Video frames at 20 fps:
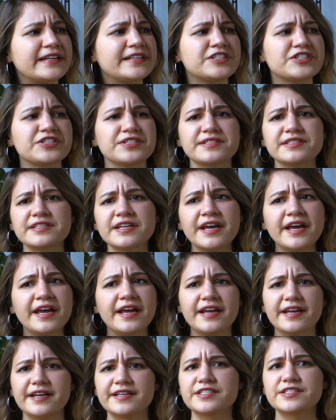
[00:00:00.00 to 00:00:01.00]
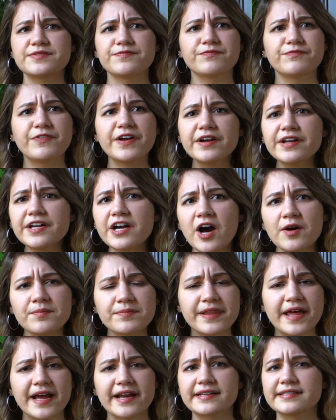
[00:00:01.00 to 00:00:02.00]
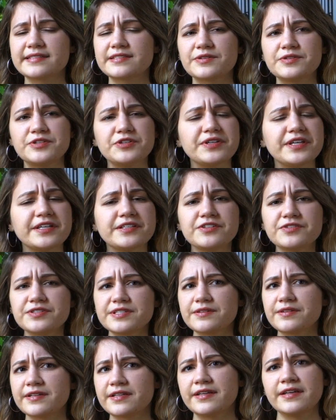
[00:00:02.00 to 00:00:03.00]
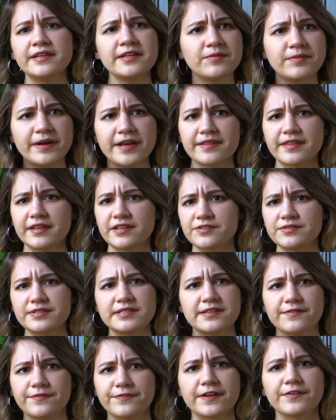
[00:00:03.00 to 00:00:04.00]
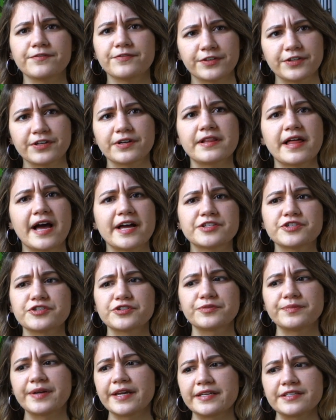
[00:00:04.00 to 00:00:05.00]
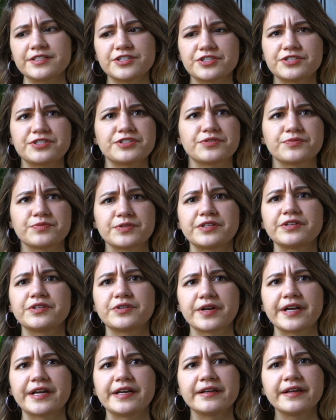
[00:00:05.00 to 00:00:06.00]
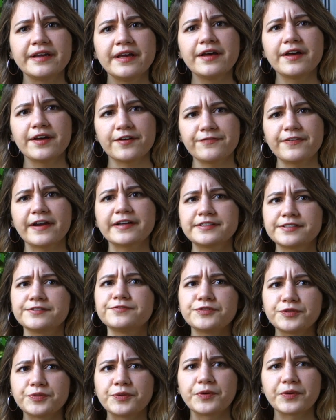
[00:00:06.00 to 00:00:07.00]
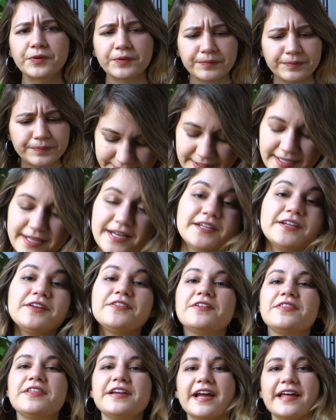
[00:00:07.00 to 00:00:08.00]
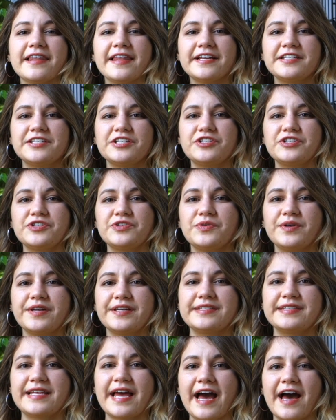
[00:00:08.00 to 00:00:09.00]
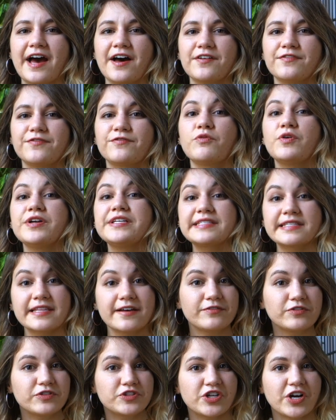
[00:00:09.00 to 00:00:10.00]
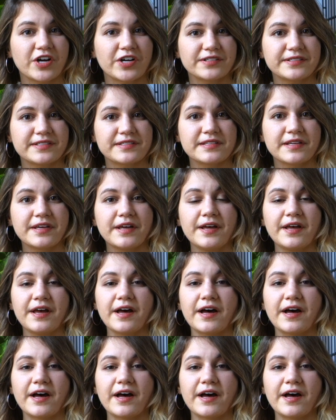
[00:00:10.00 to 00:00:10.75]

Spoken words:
and it's very complex, so you can use it in any way that you see fit for your classroom, and it's just a really great, effective tool. Another thing I like to do is have voice level charts,